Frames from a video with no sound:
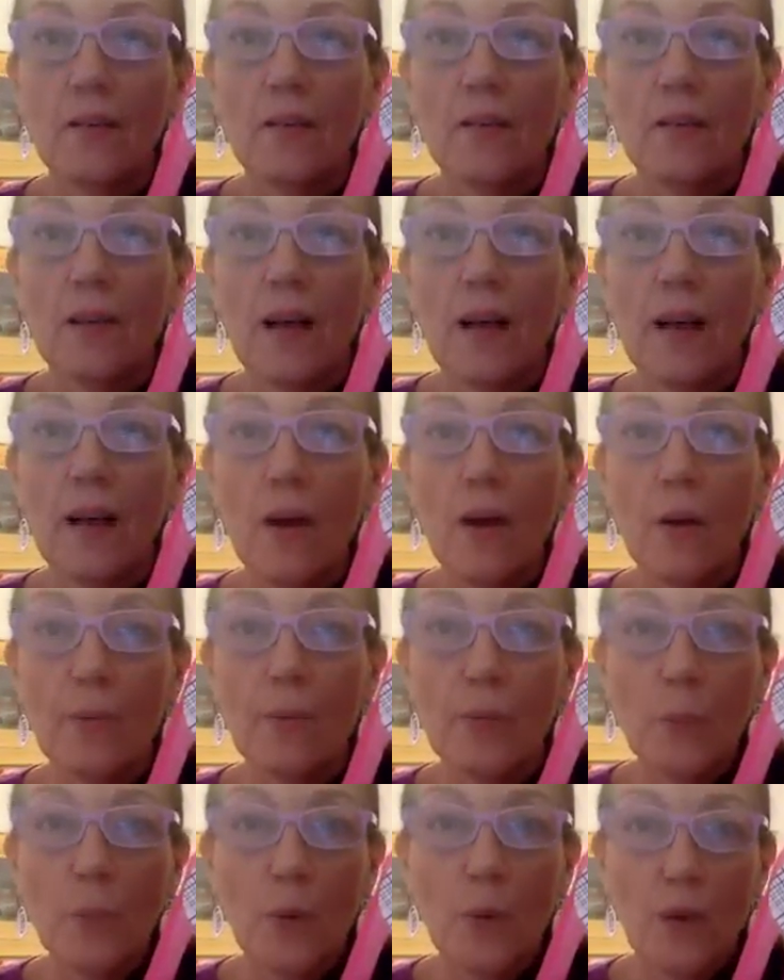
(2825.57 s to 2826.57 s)
I hope
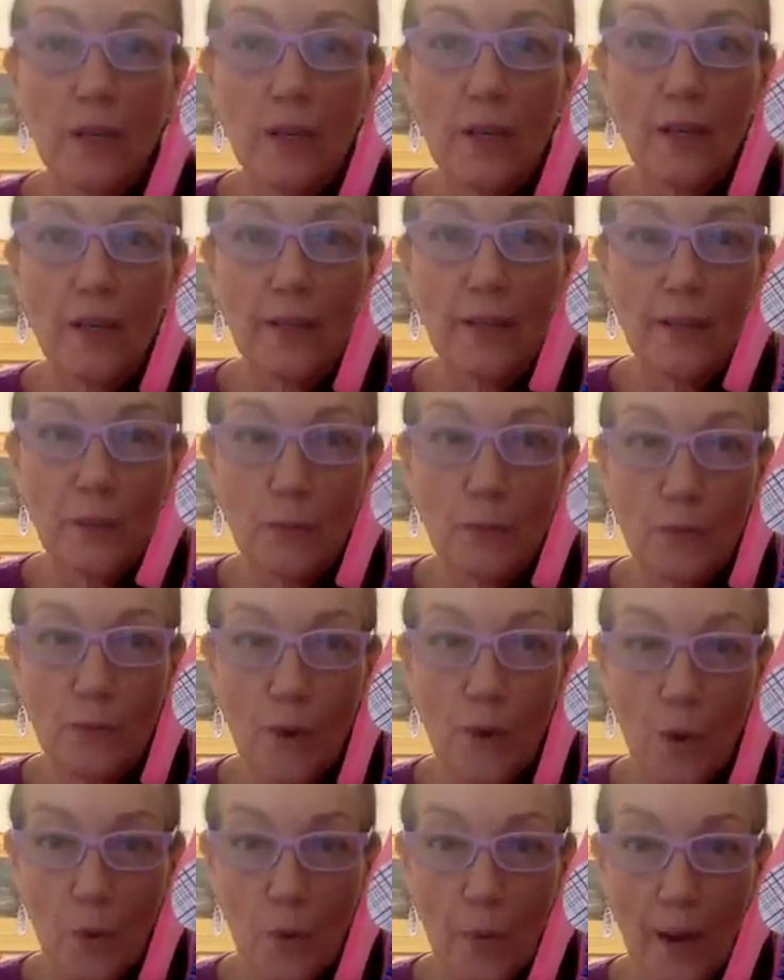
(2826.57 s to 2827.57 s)
you're working on those
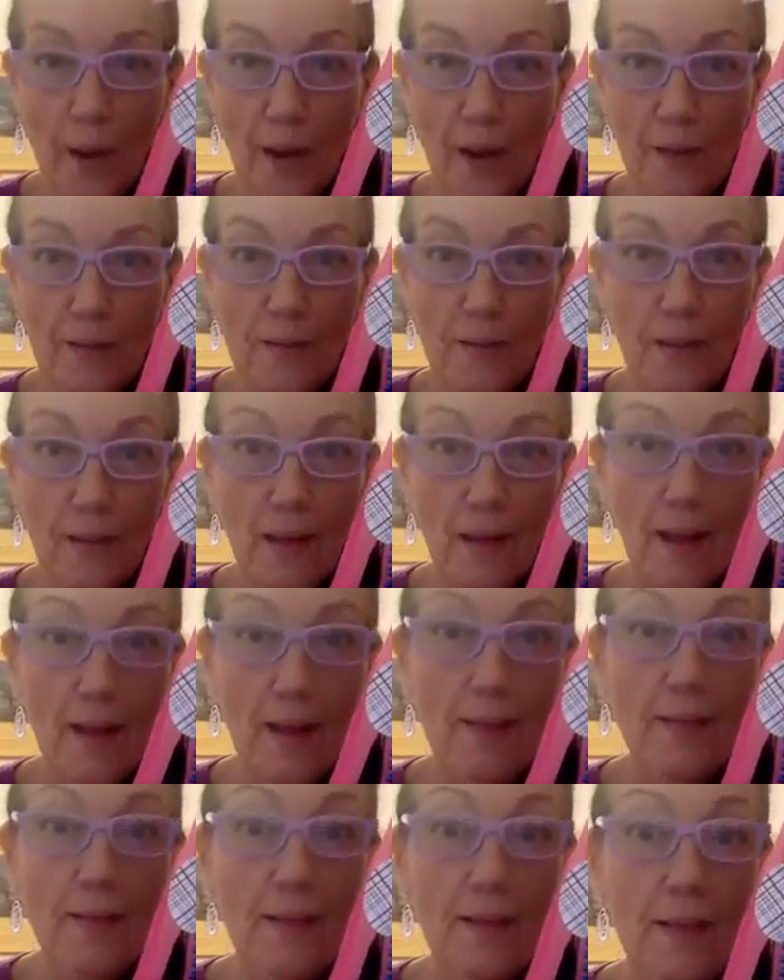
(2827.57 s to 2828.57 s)
robots,
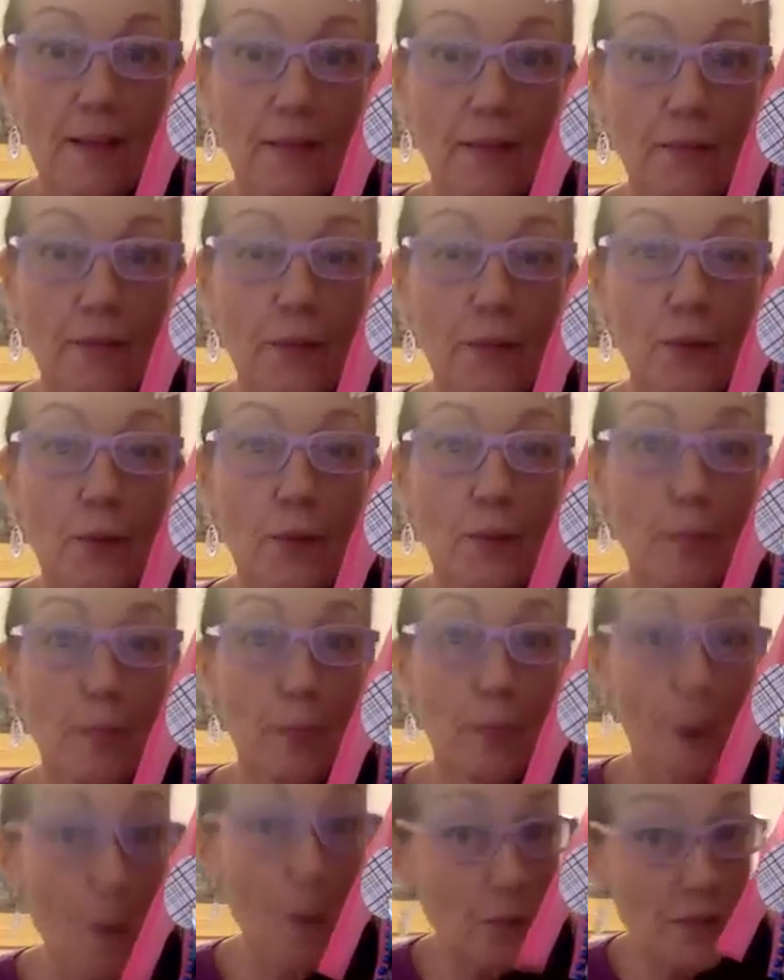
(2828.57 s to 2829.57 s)
and if you can
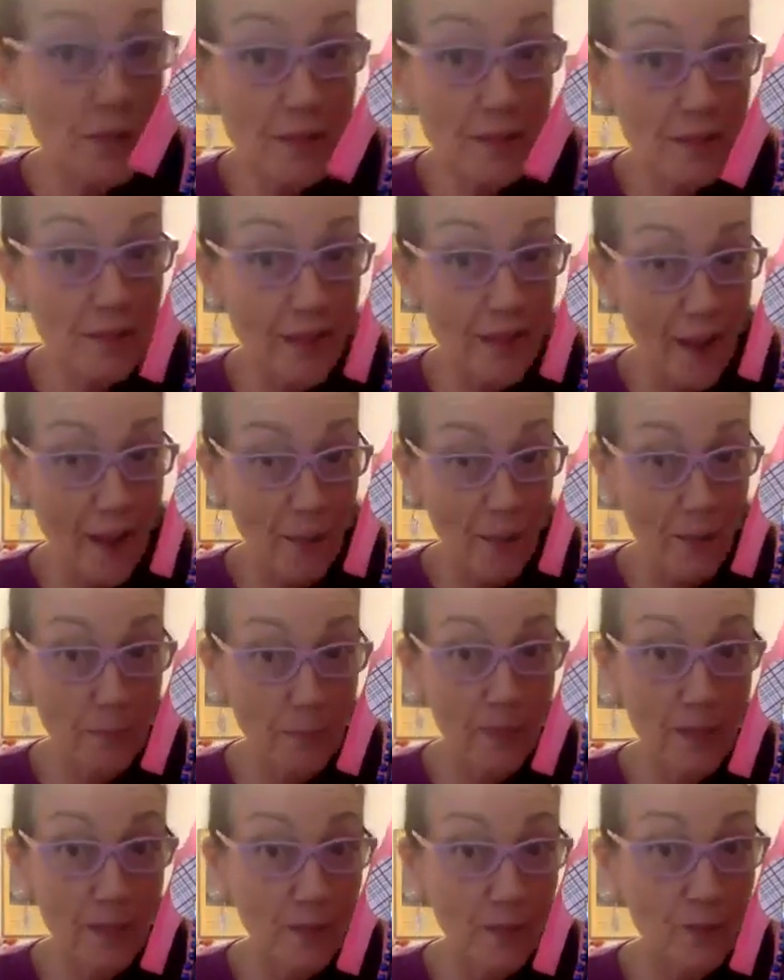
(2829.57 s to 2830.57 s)
post it, that would
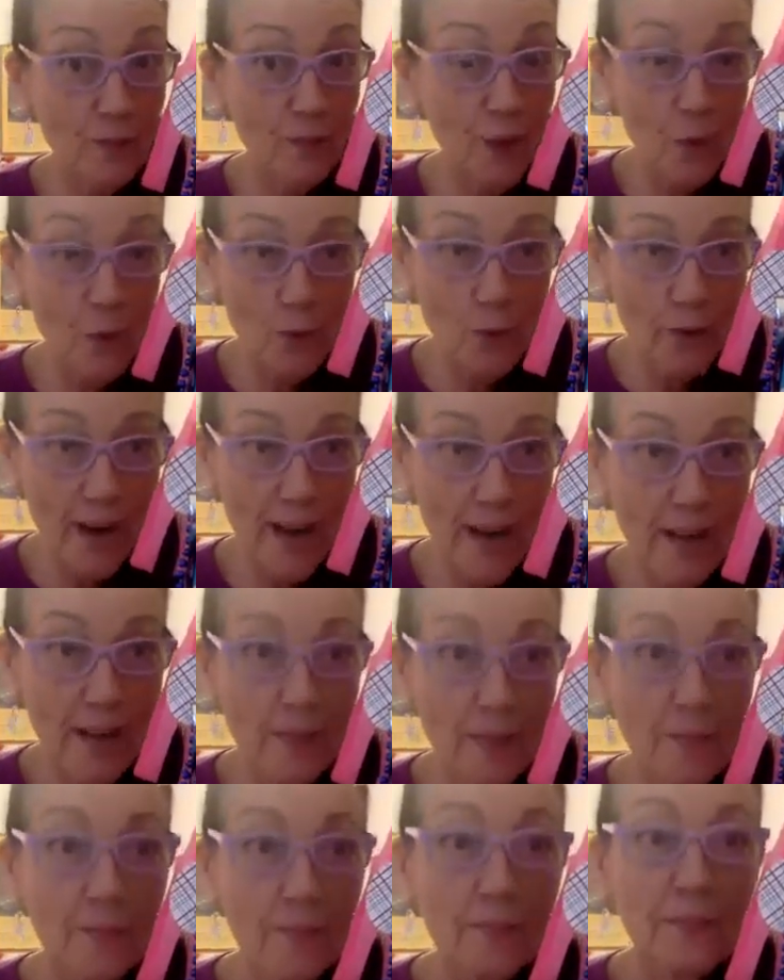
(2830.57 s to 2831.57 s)
be so great.
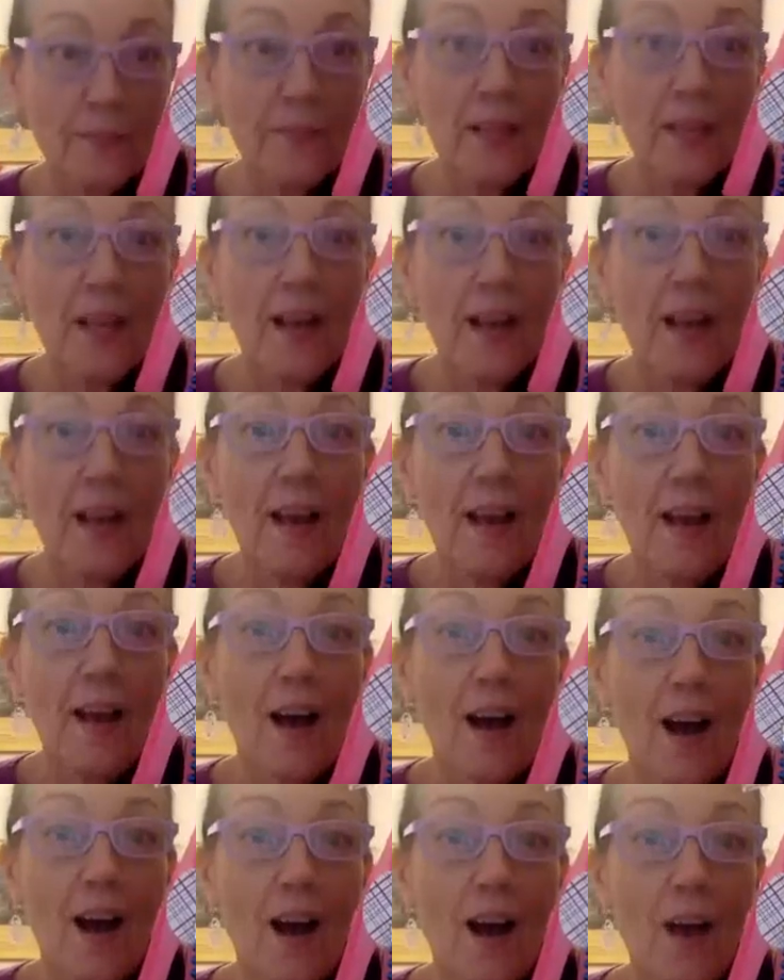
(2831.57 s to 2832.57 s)

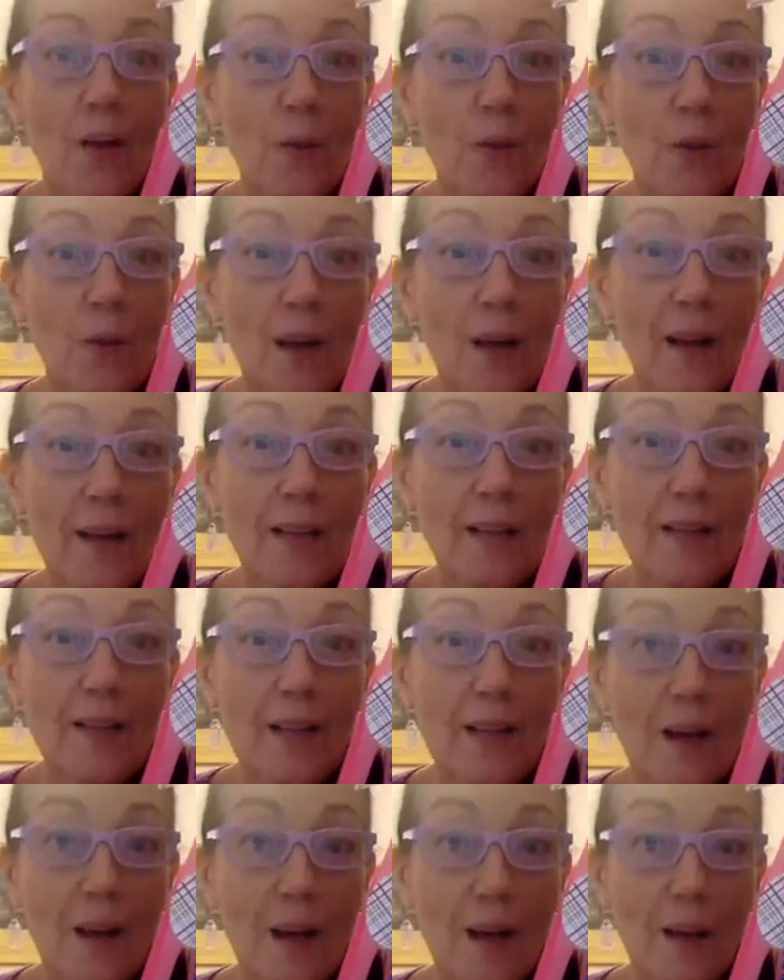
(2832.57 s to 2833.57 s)
Otherwise,
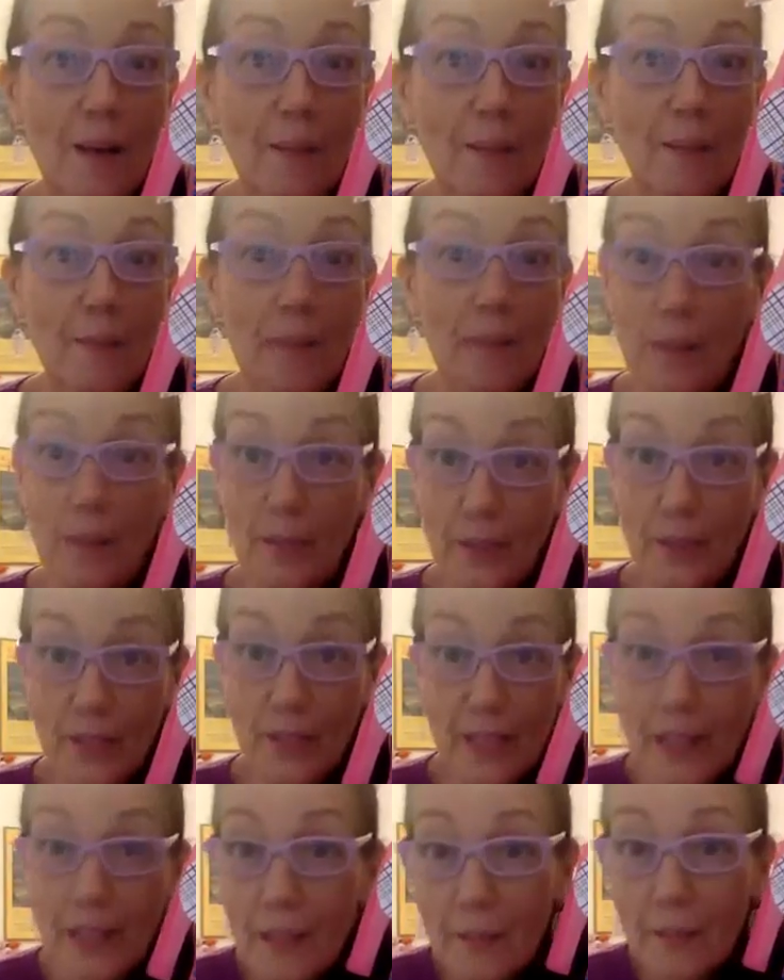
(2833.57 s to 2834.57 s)
maybe you could
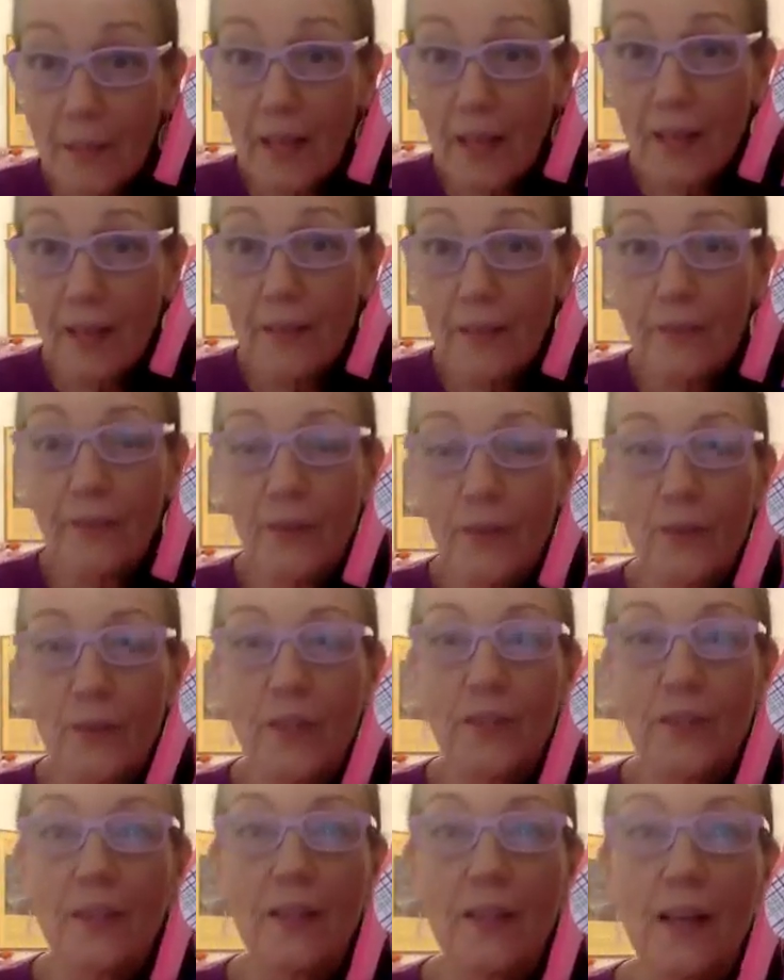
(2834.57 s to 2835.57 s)
email a few to
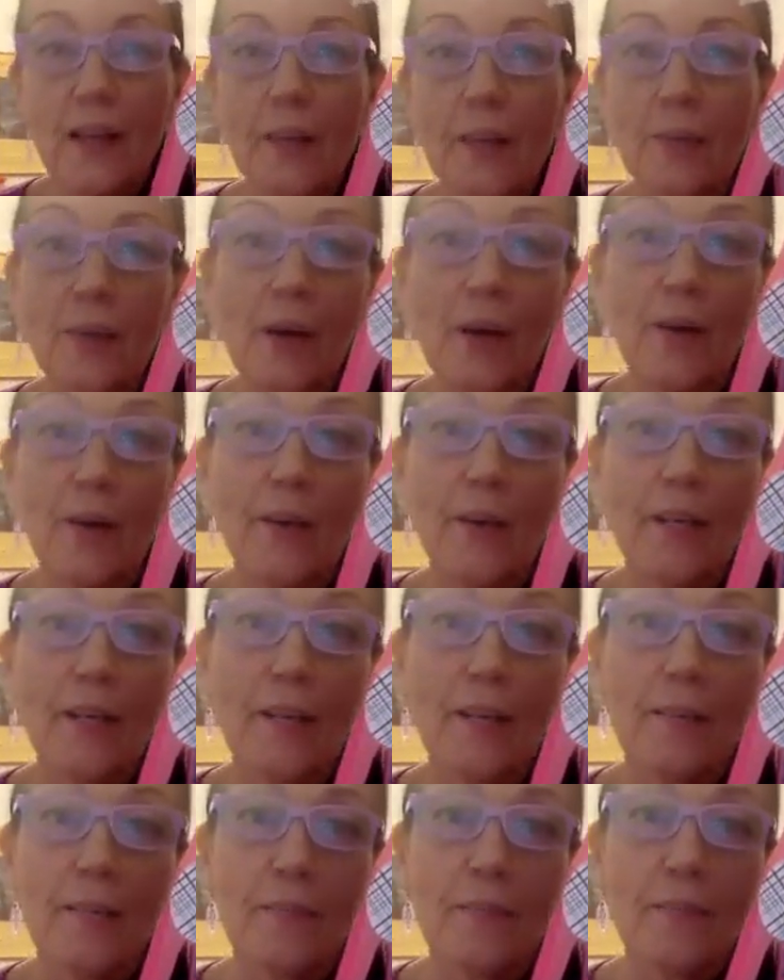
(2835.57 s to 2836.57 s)
the librarian,
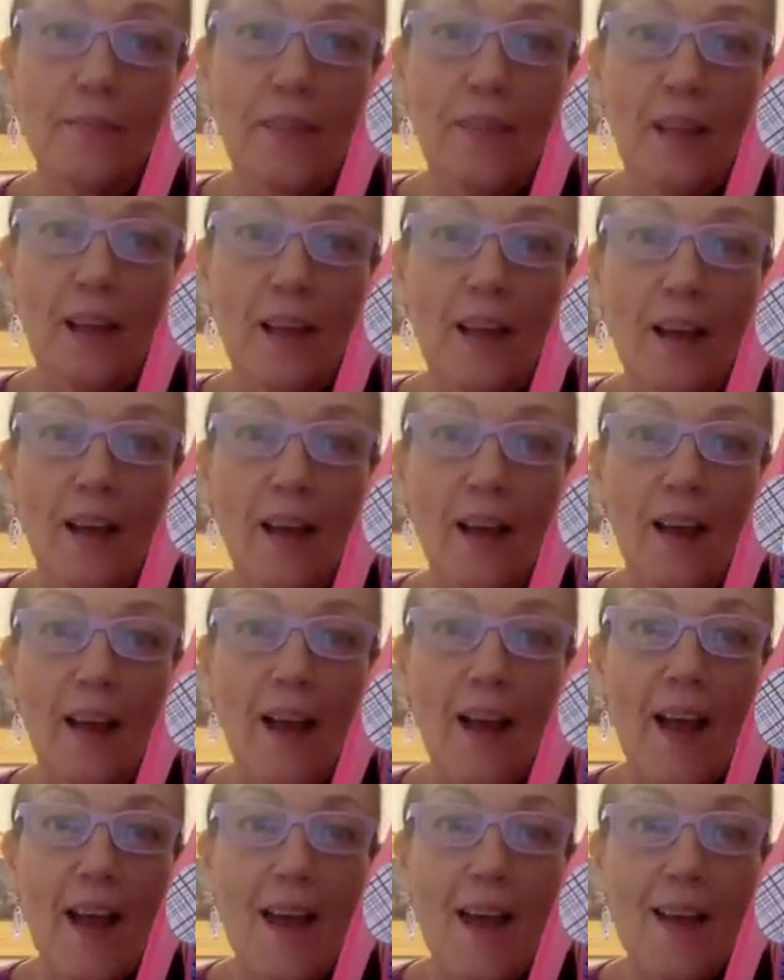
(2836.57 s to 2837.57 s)

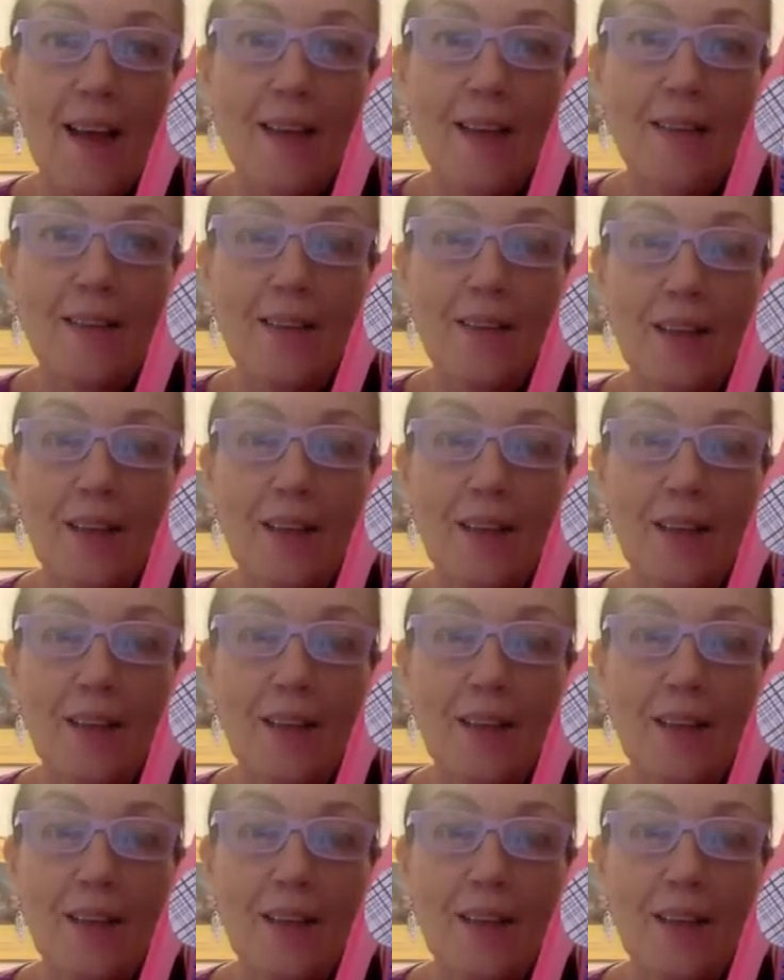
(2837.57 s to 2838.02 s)
and